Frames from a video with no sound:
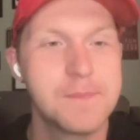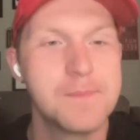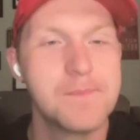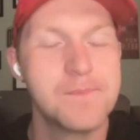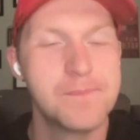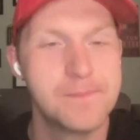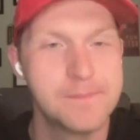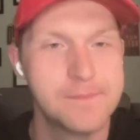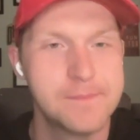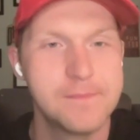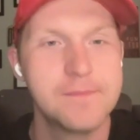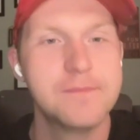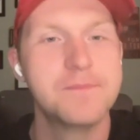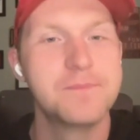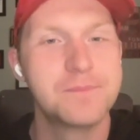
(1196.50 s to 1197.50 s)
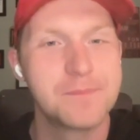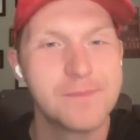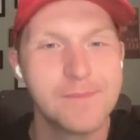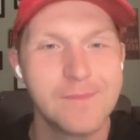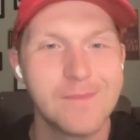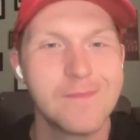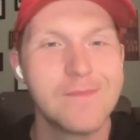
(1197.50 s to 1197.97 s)

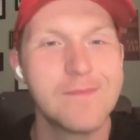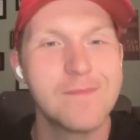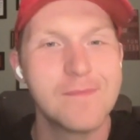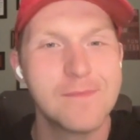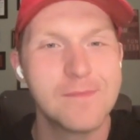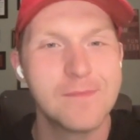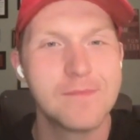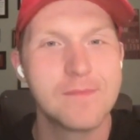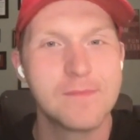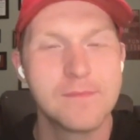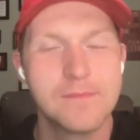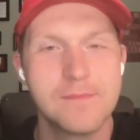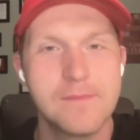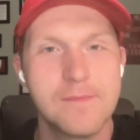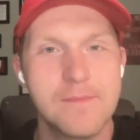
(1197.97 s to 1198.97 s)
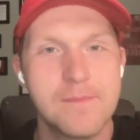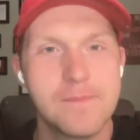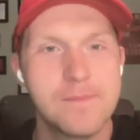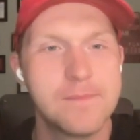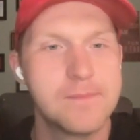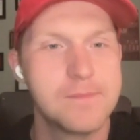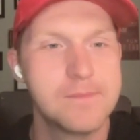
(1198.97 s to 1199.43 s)

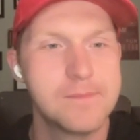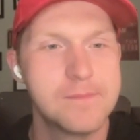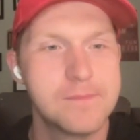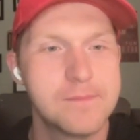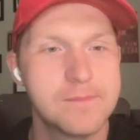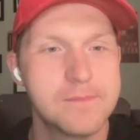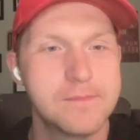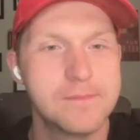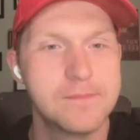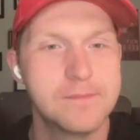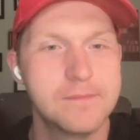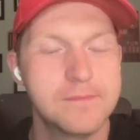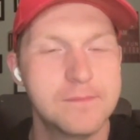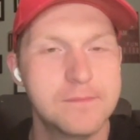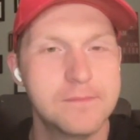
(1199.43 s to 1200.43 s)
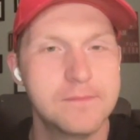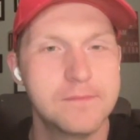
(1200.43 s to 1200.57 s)
No words are spoken by the person on screen.